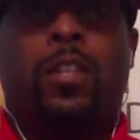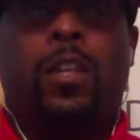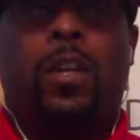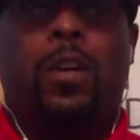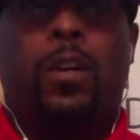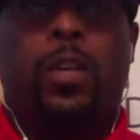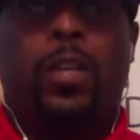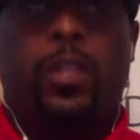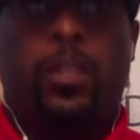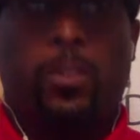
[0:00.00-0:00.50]

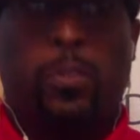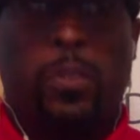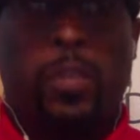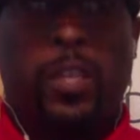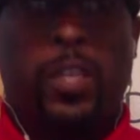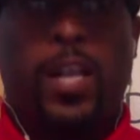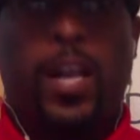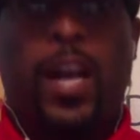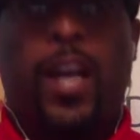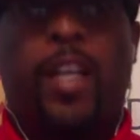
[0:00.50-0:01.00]
know, he threw the
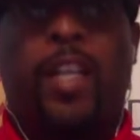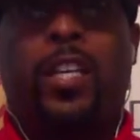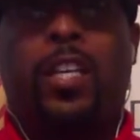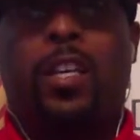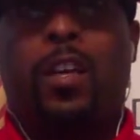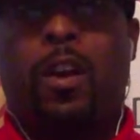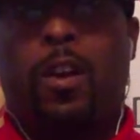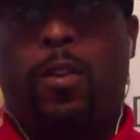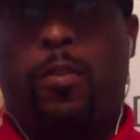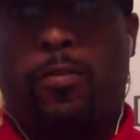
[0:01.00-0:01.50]
dolly,
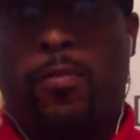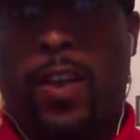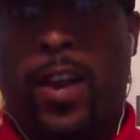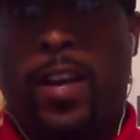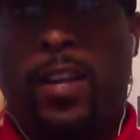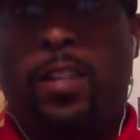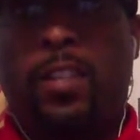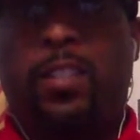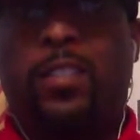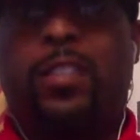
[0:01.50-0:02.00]
he hurt
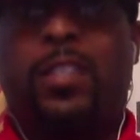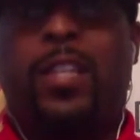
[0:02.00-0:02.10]
fighters,